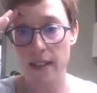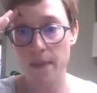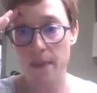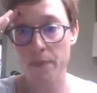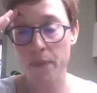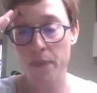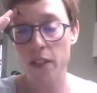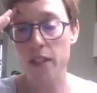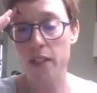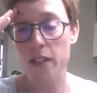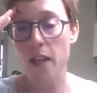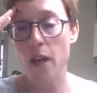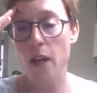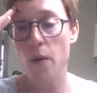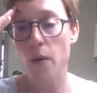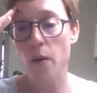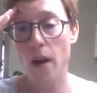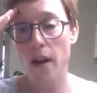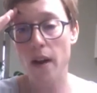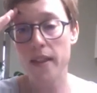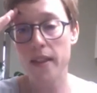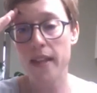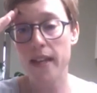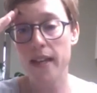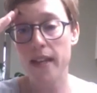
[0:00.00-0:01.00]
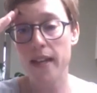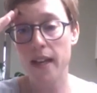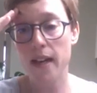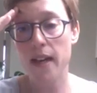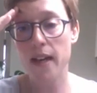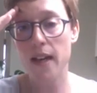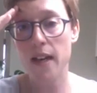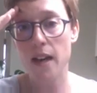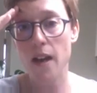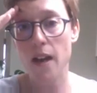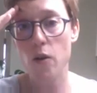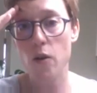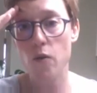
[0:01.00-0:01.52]
so I think a
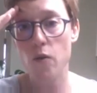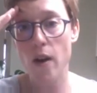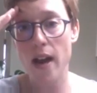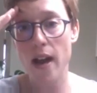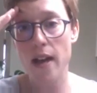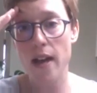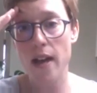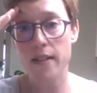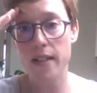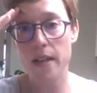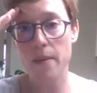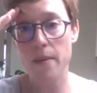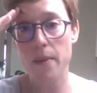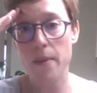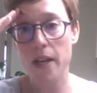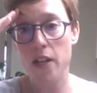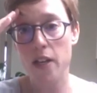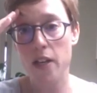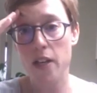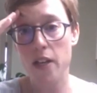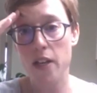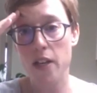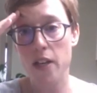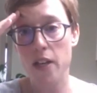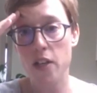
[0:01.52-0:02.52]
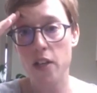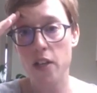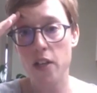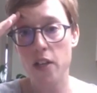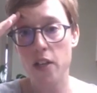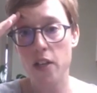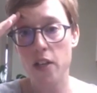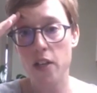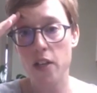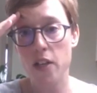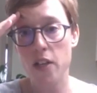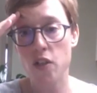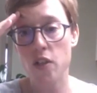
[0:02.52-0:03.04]
low res image
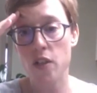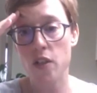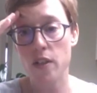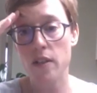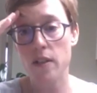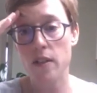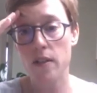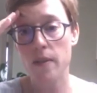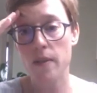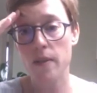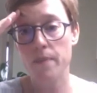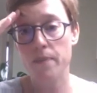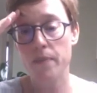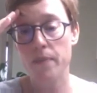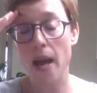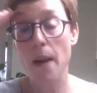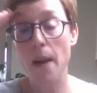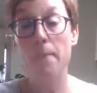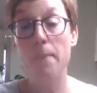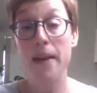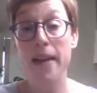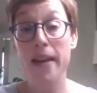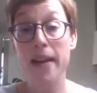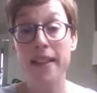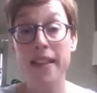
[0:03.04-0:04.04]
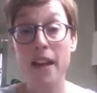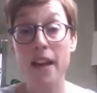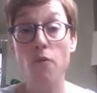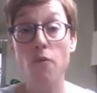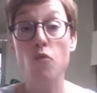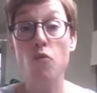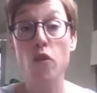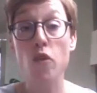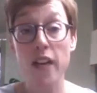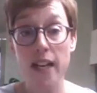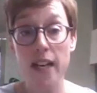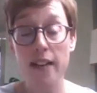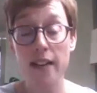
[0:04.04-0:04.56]
and being then really
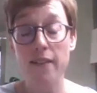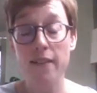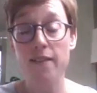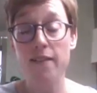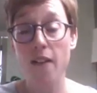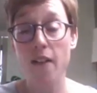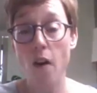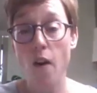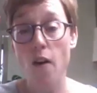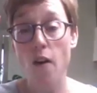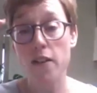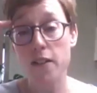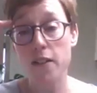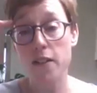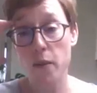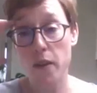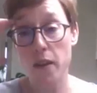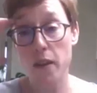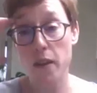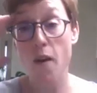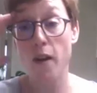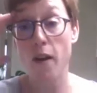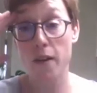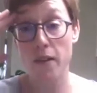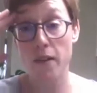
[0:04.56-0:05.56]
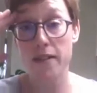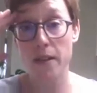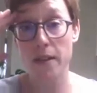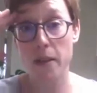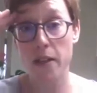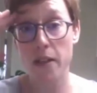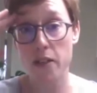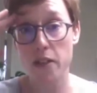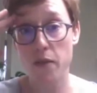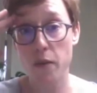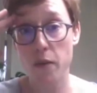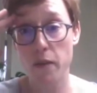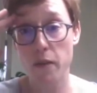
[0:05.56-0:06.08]
fast with a high res image if we
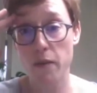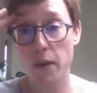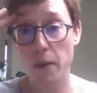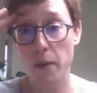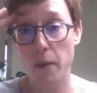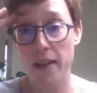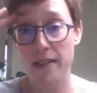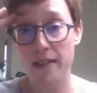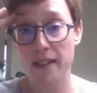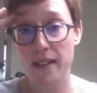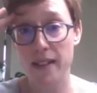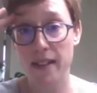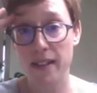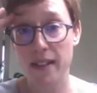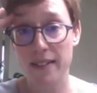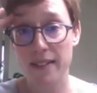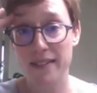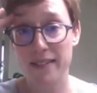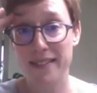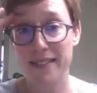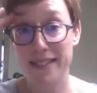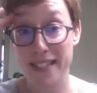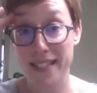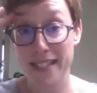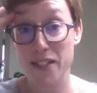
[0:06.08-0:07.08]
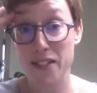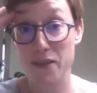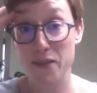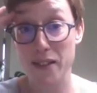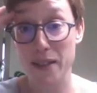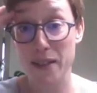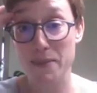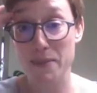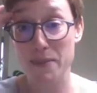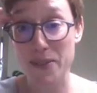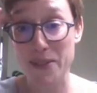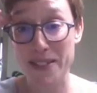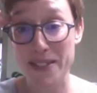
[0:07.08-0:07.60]
request it, that's really
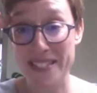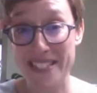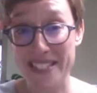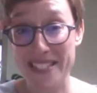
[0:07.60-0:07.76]
important too.